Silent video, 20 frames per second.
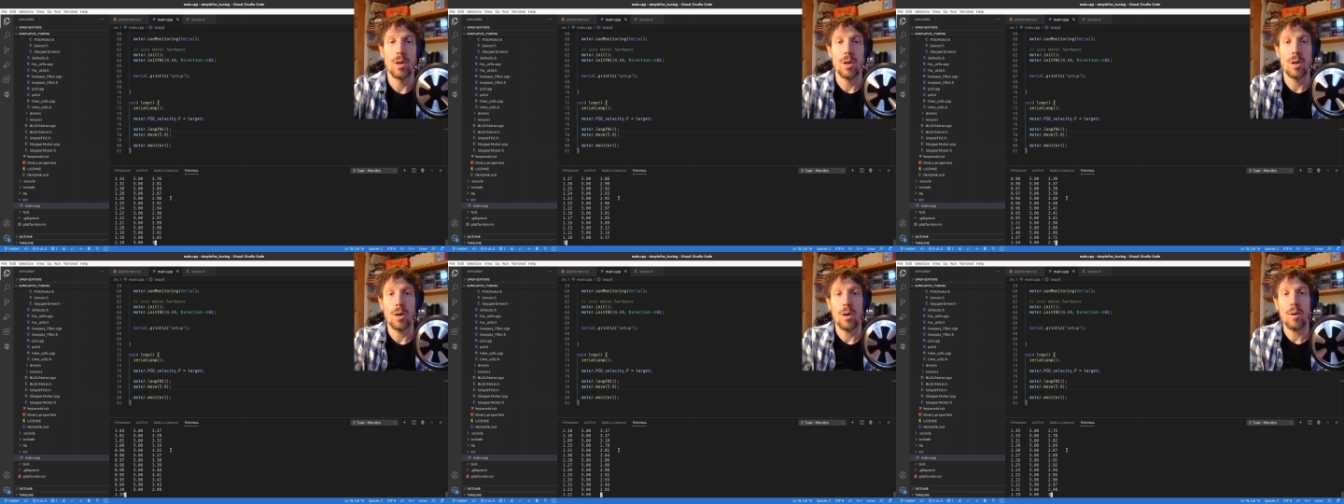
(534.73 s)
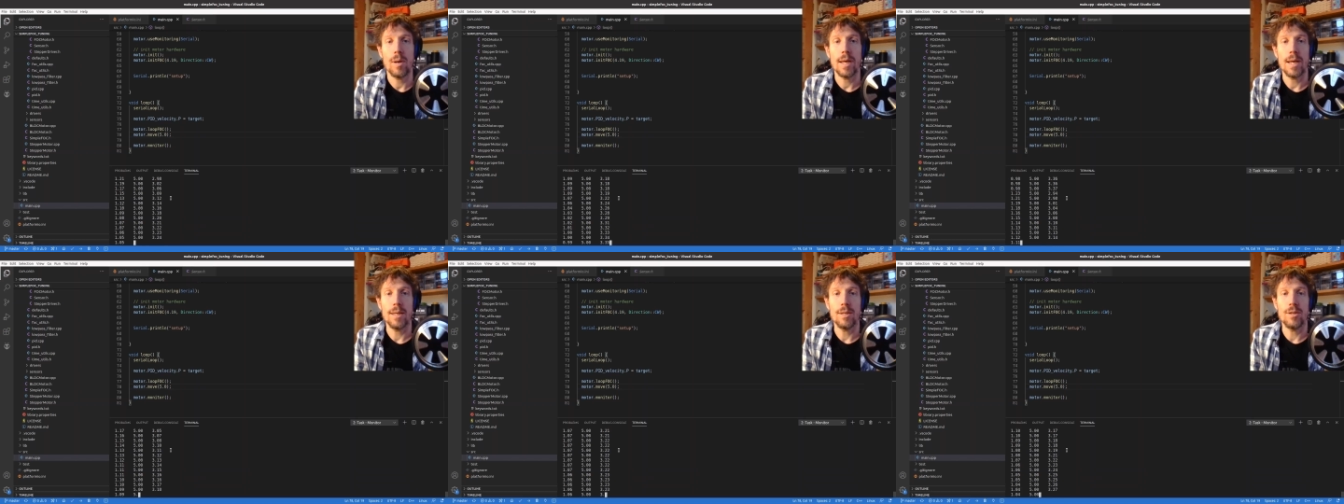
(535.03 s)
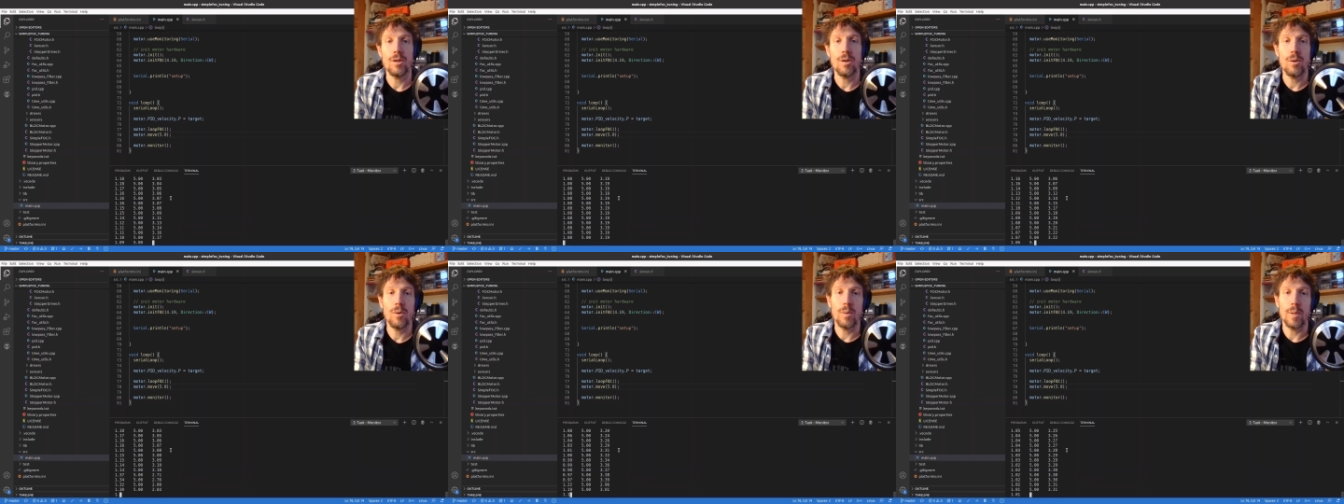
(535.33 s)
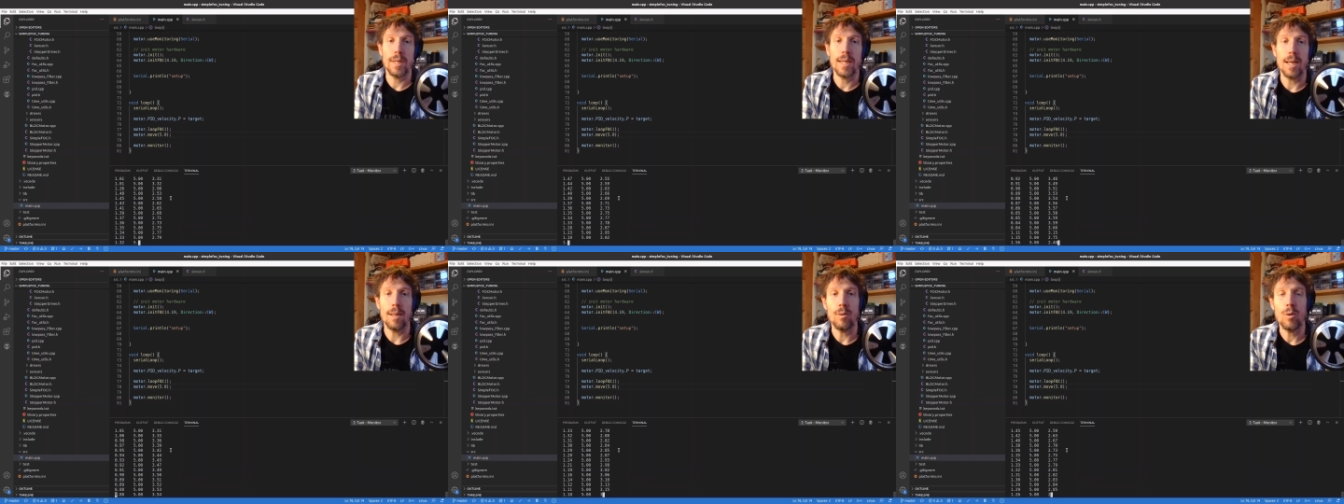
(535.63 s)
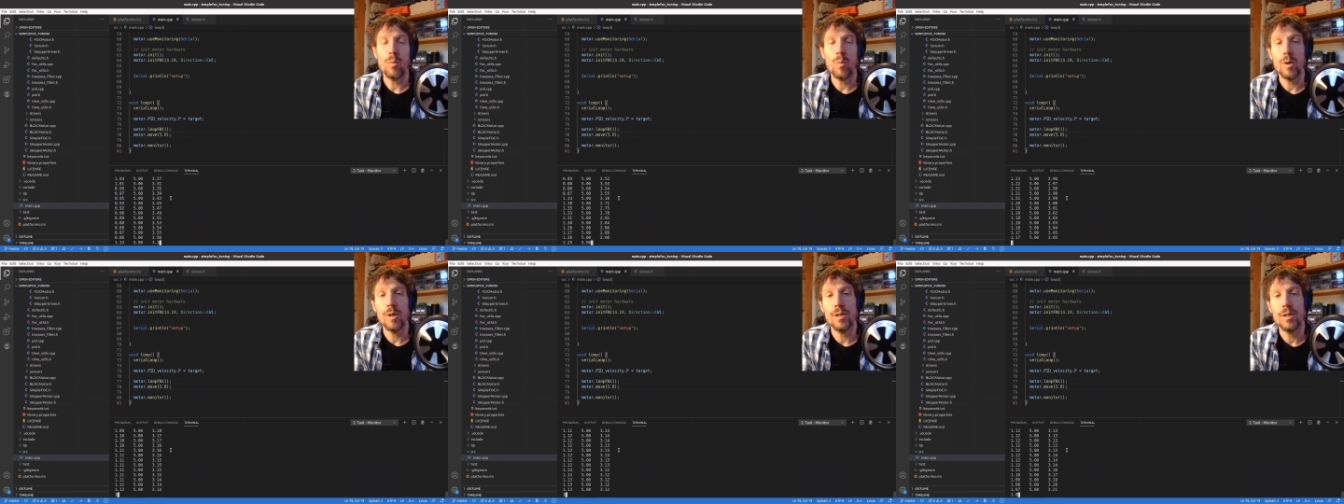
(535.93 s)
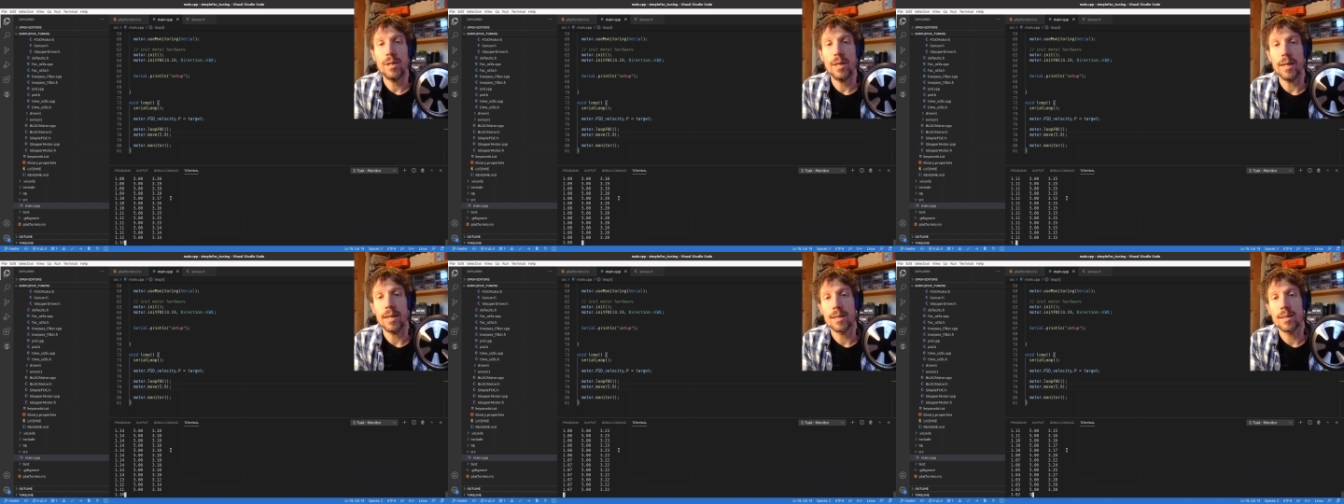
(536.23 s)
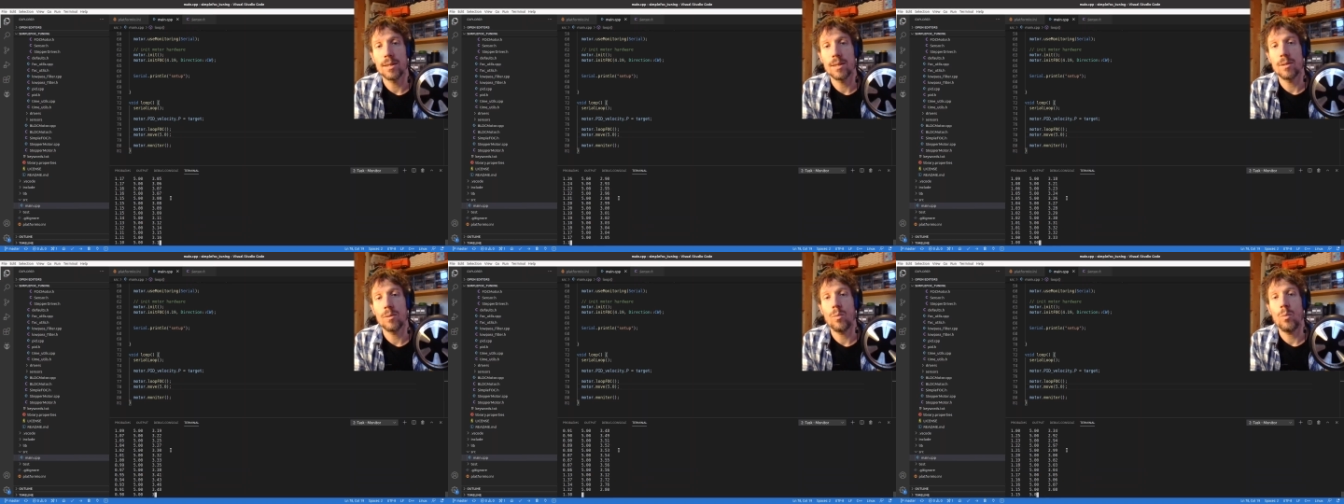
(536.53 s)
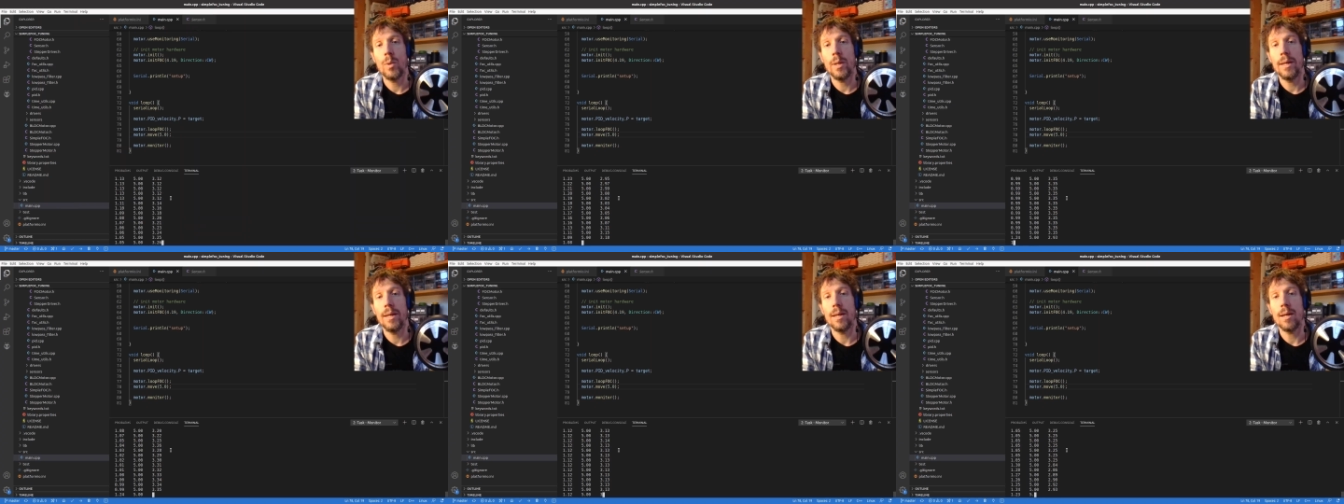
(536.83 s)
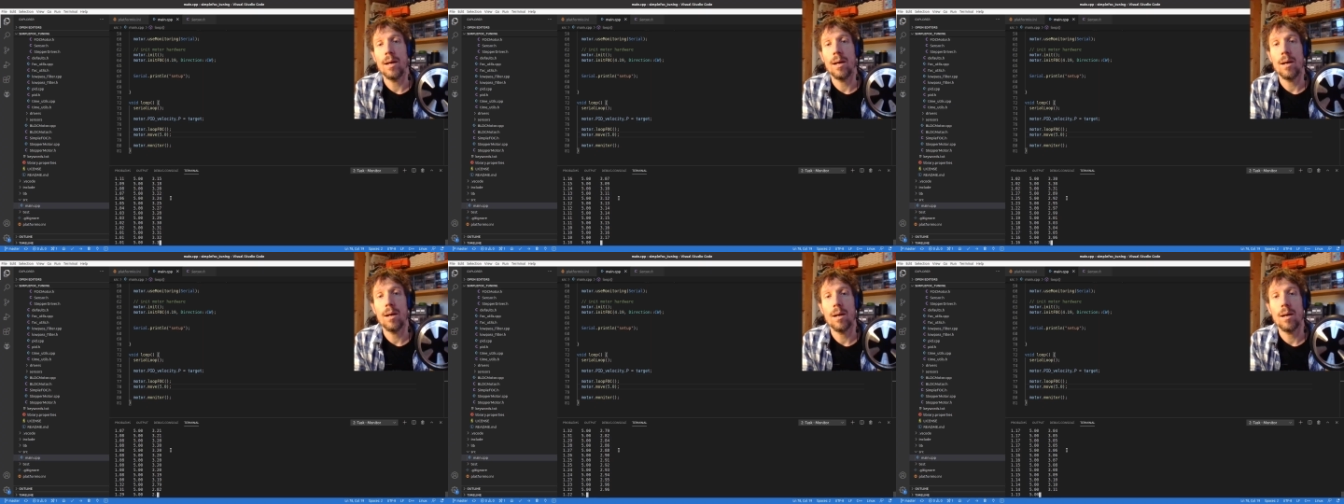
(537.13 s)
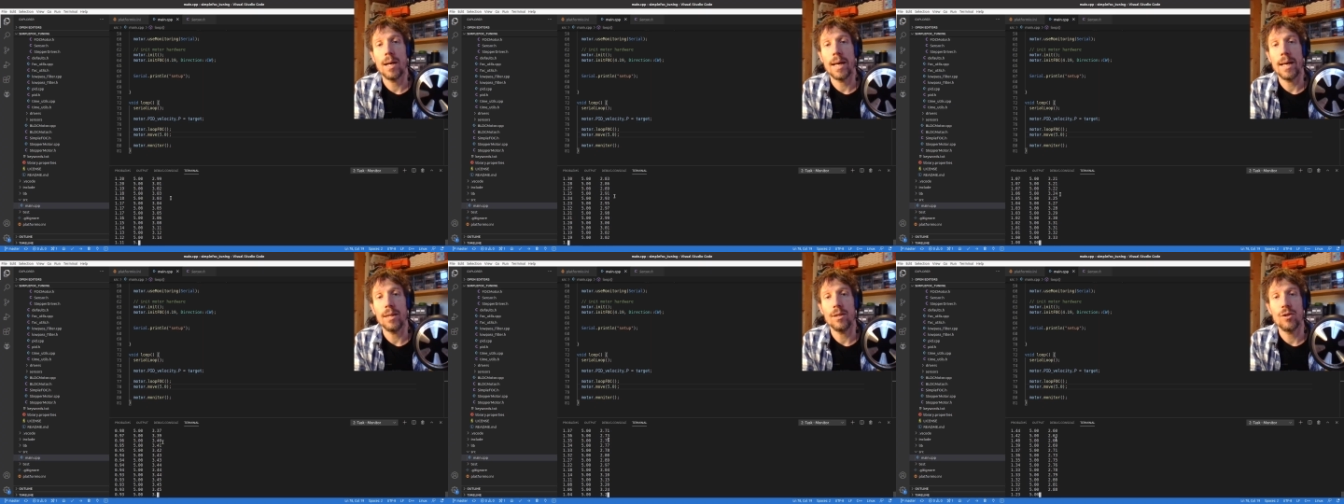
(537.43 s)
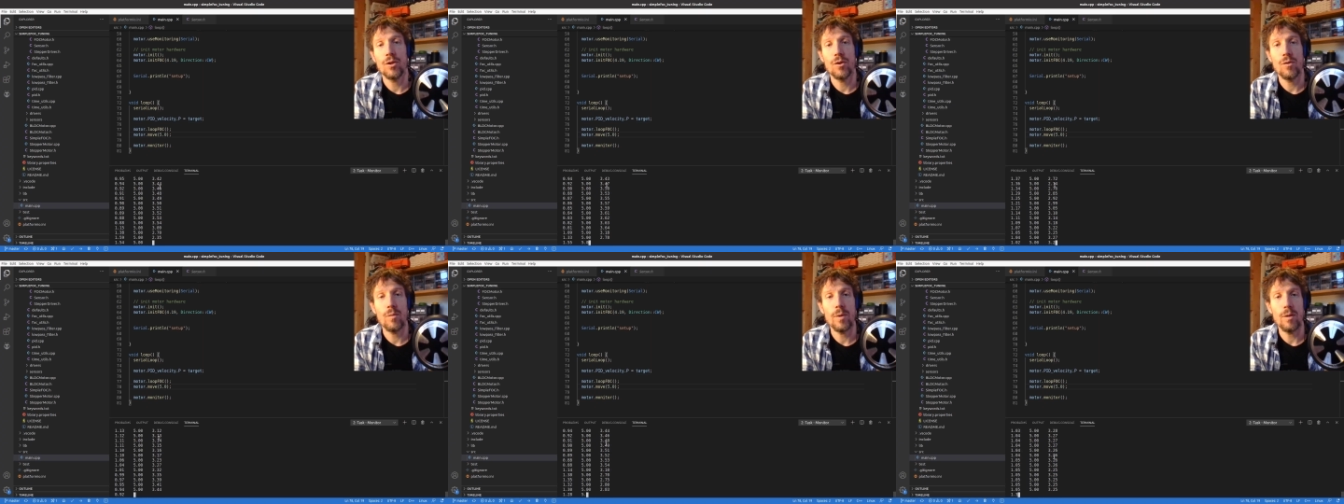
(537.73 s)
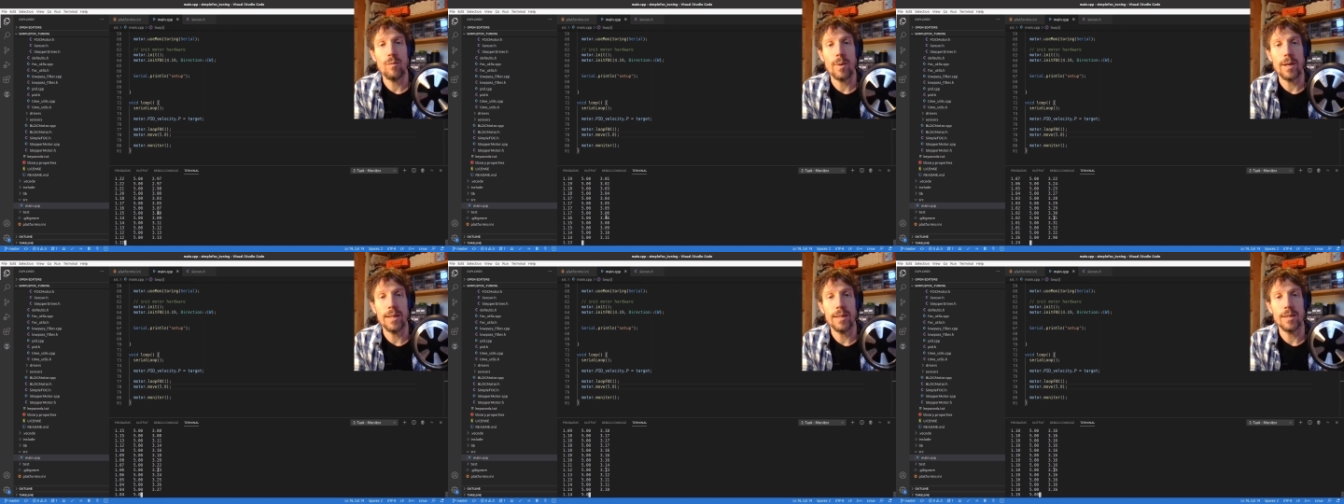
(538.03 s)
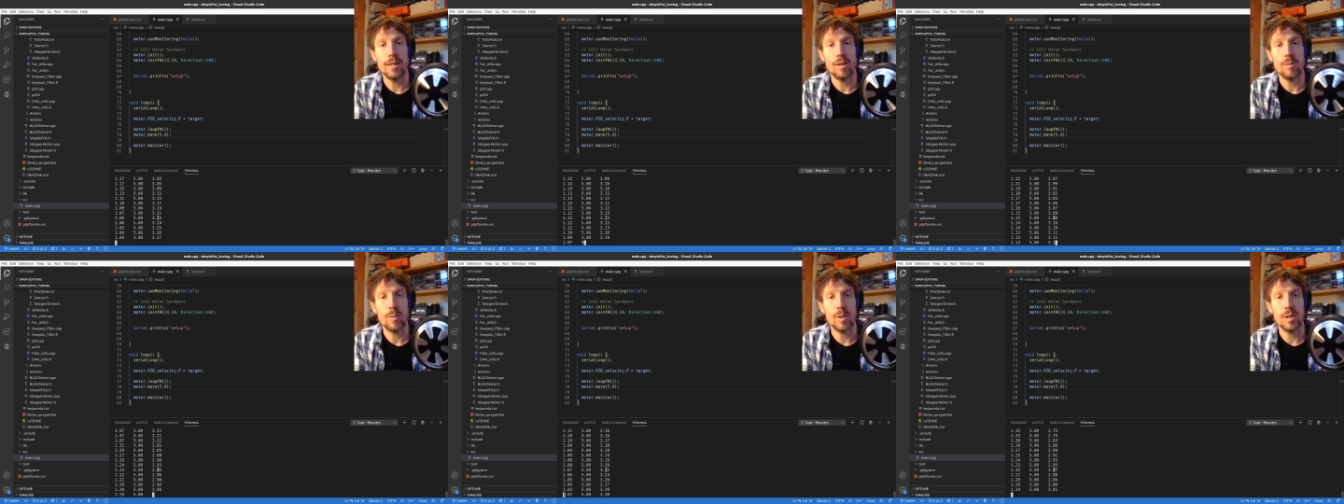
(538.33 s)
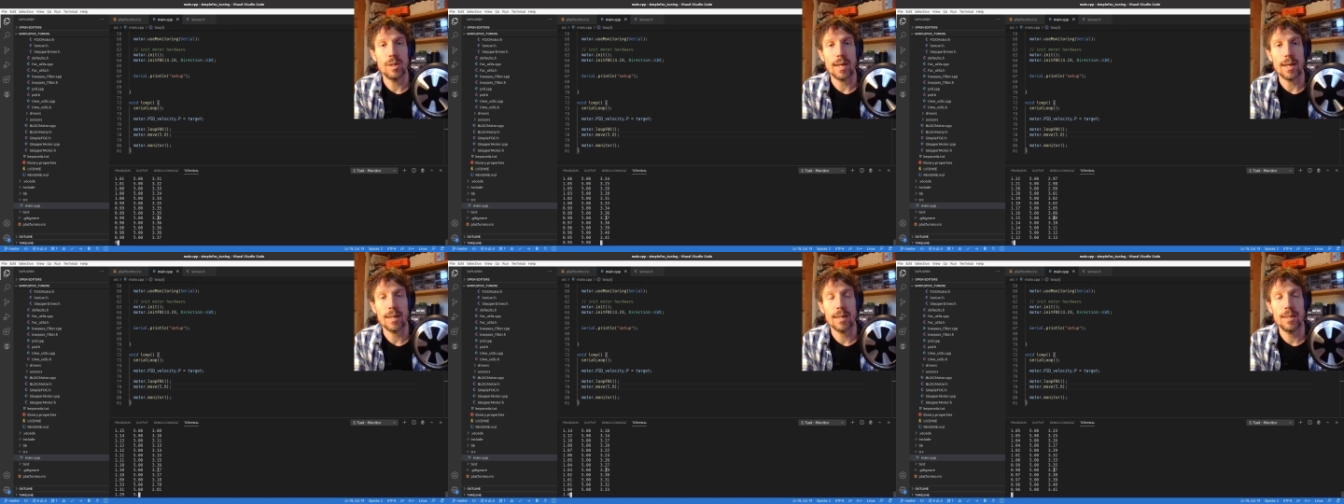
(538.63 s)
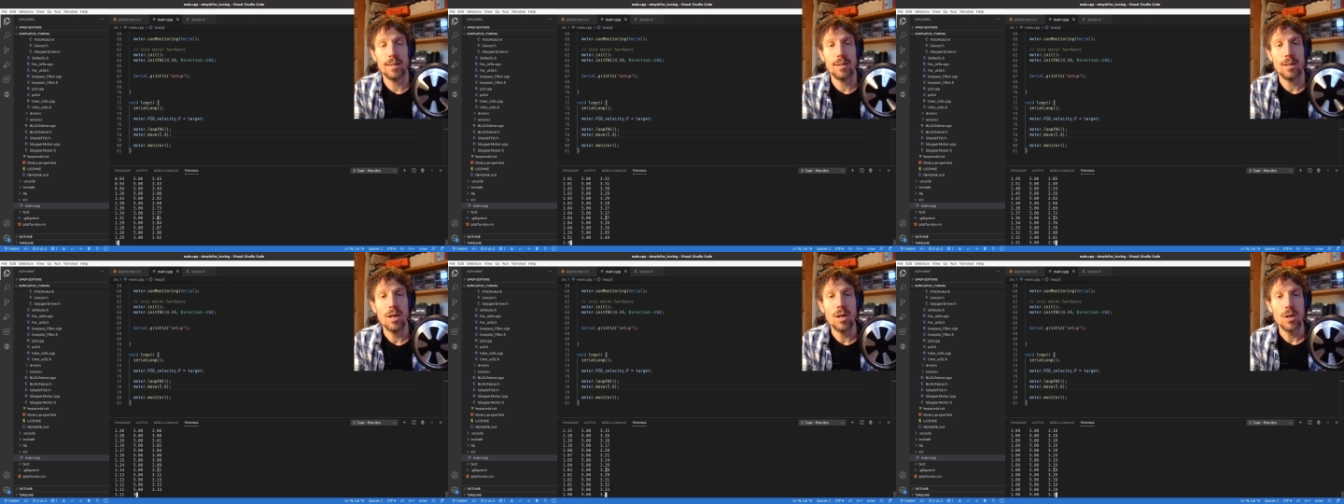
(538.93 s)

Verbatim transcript: Okay, so yeah, 0.6, we are at 3 radians per second.